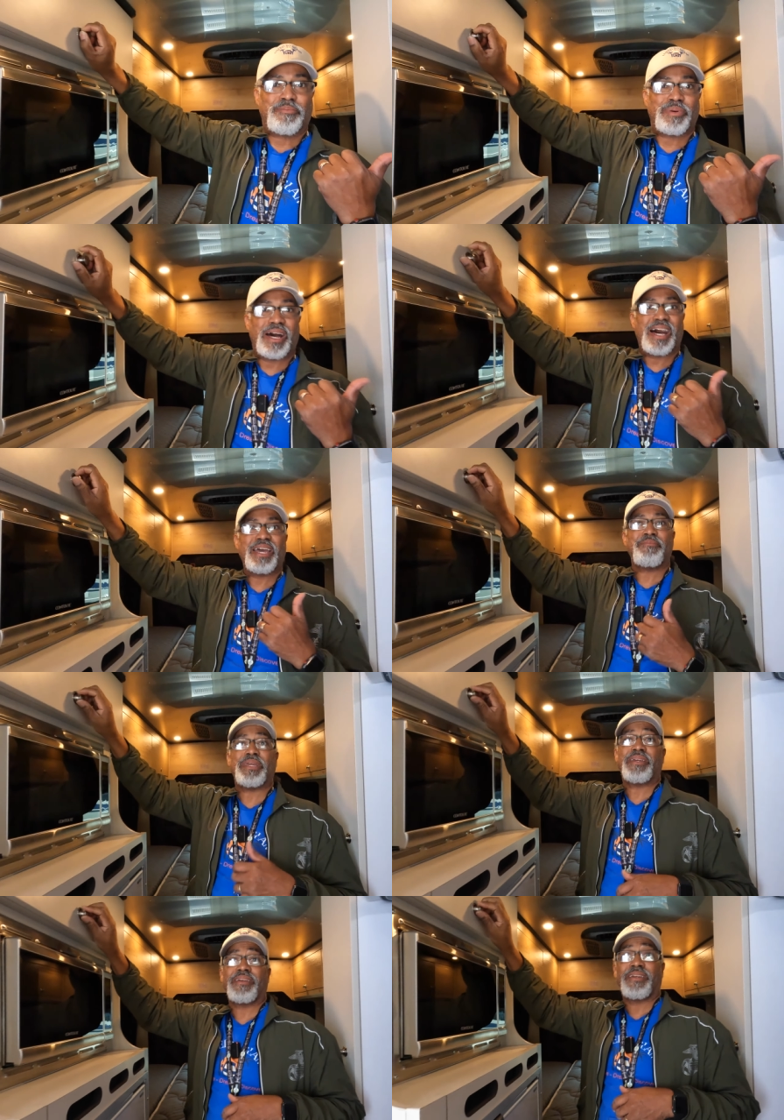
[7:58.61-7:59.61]
Behind
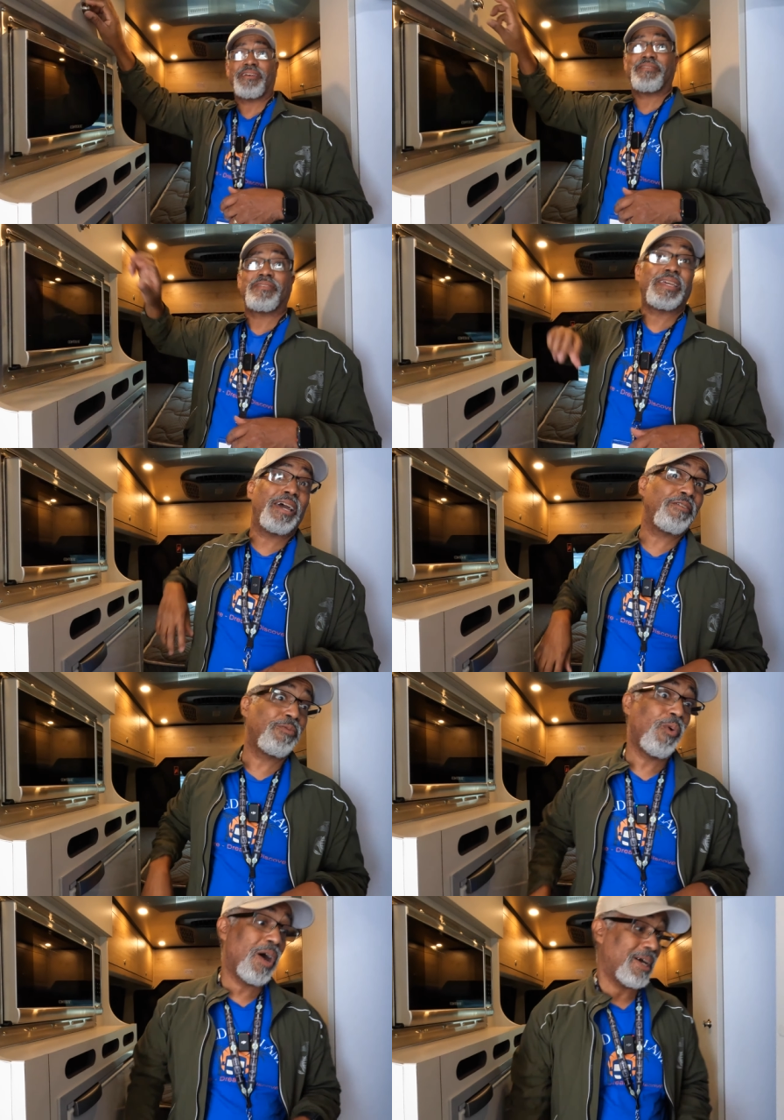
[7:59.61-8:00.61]
me is,
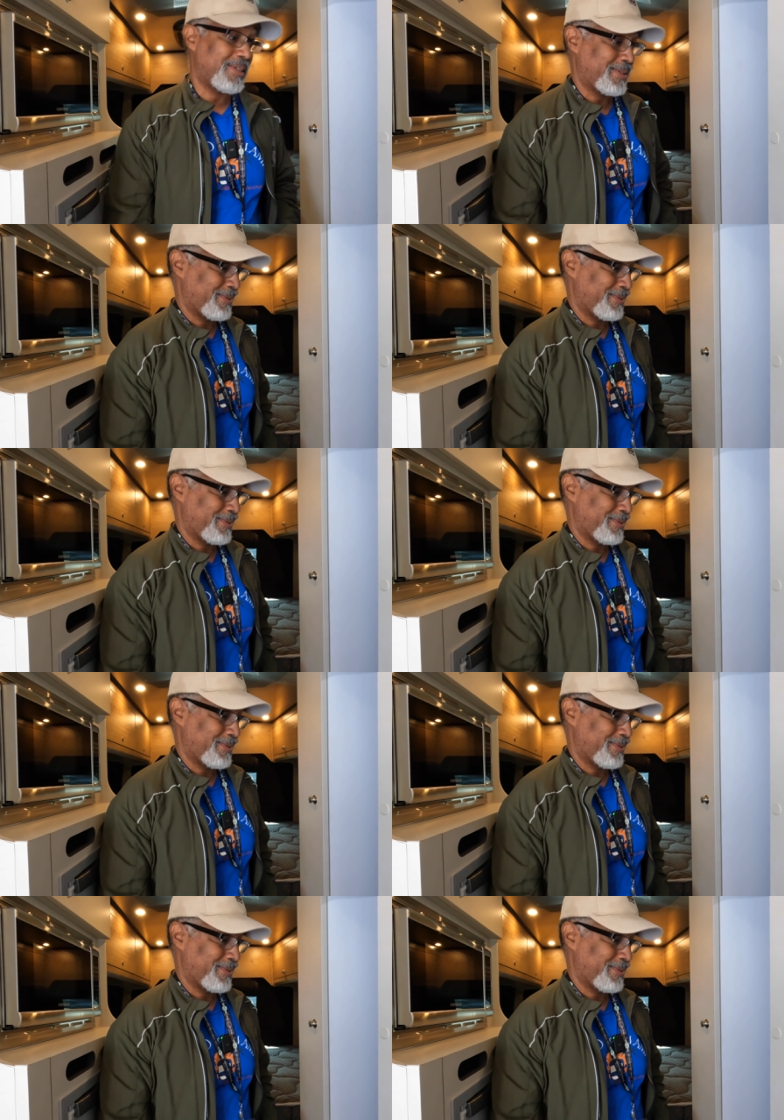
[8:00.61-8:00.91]
guess what?